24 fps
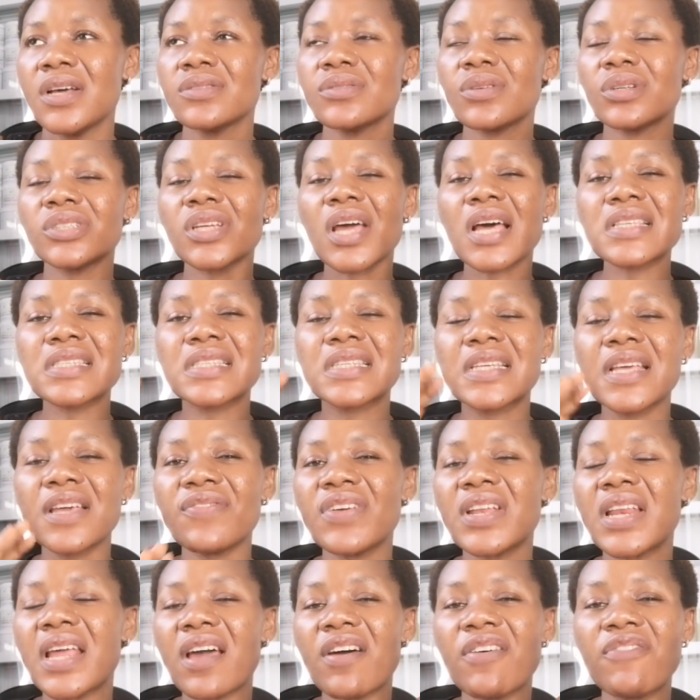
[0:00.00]
So just
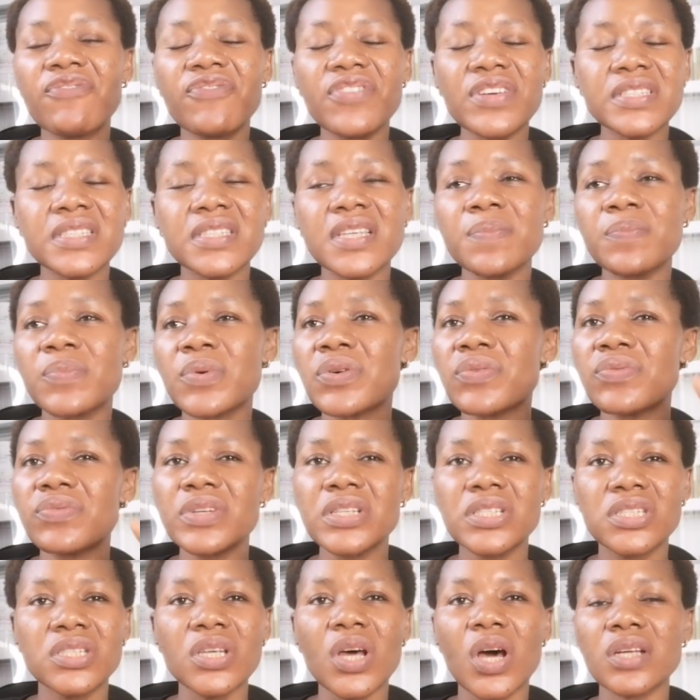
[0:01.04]
give it a visible
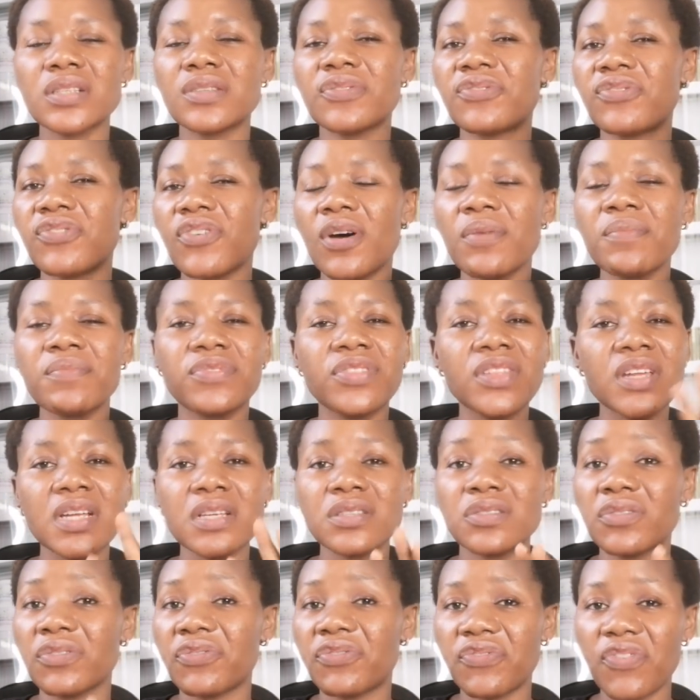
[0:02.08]
result from
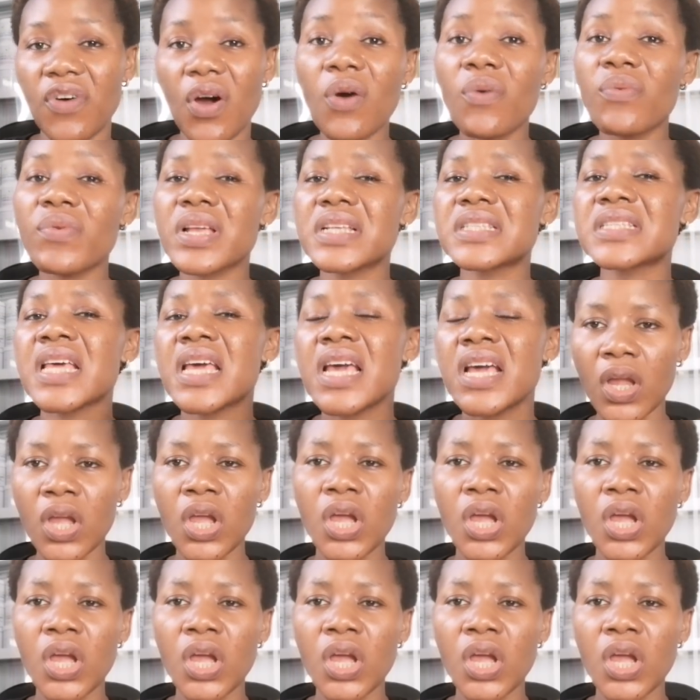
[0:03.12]
3 to 4 weeks.